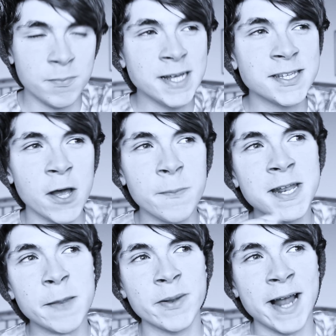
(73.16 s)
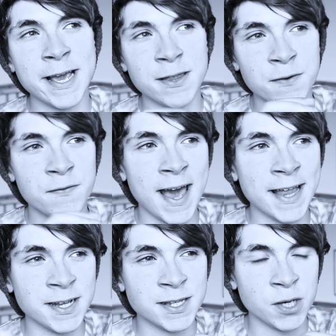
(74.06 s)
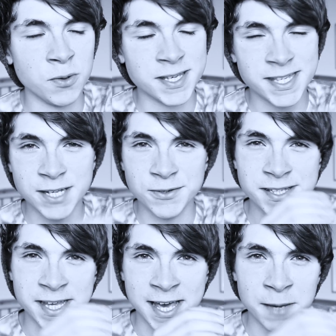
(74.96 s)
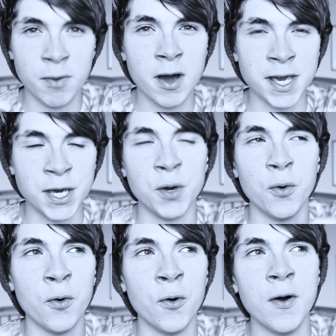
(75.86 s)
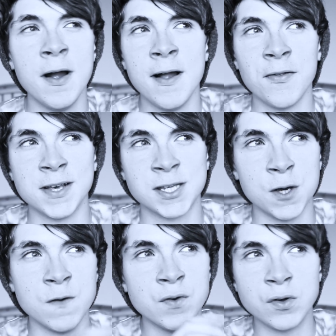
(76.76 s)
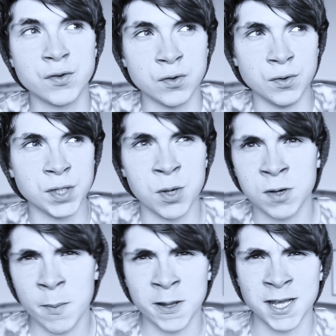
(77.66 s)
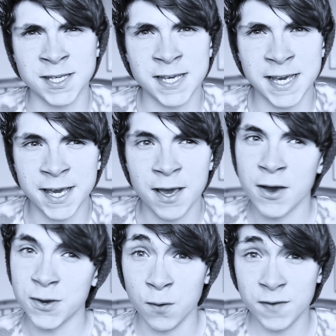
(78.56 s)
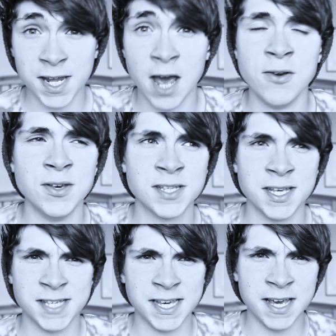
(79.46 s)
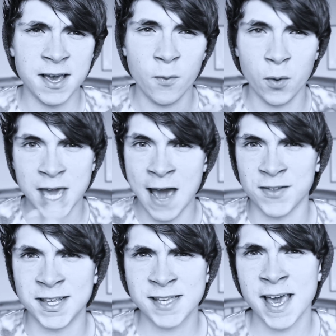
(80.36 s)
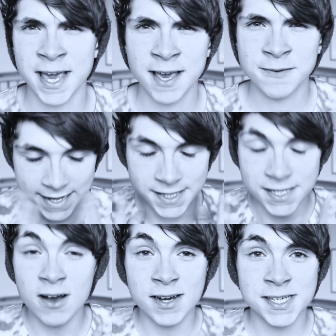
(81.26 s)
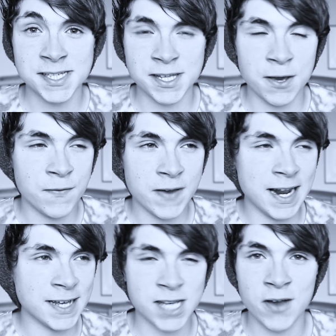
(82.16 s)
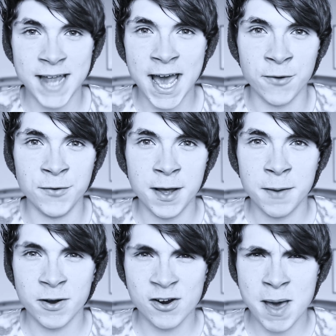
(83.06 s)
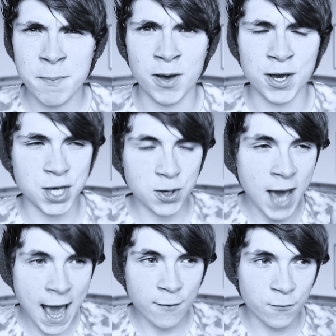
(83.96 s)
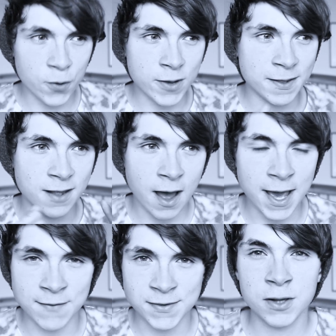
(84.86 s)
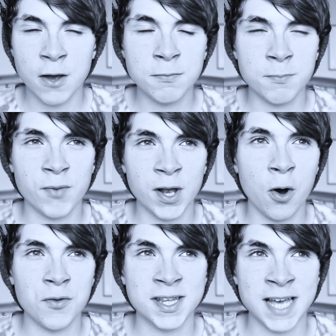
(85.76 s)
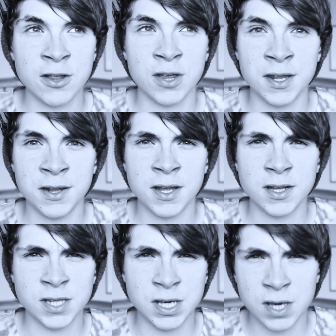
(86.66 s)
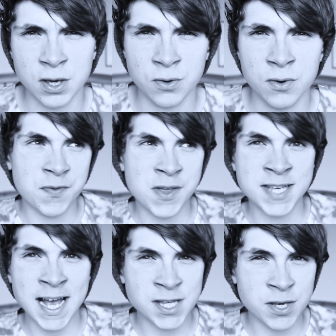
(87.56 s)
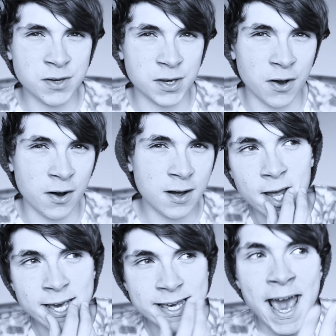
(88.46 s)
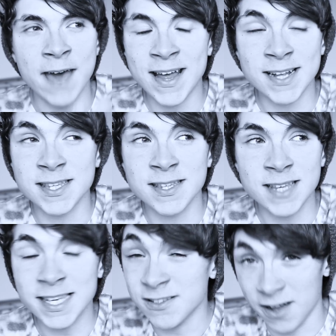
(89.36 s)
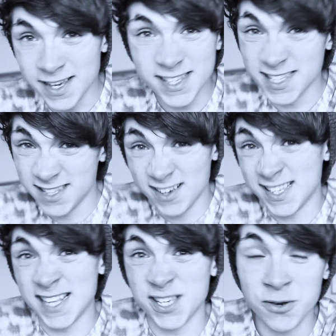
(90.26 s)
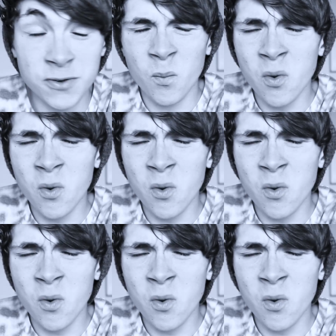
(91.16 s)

Please don't manipulate the fans who are still sticking by you, or the sort of neutrals who are coming to see your videos to see what you have to say. It sucks that you're feeling so down, but remember, you have ruined lives. Don't bring all the attention to you. The tattoo you got, like, yeah, it's nice, it's a nice tattoo.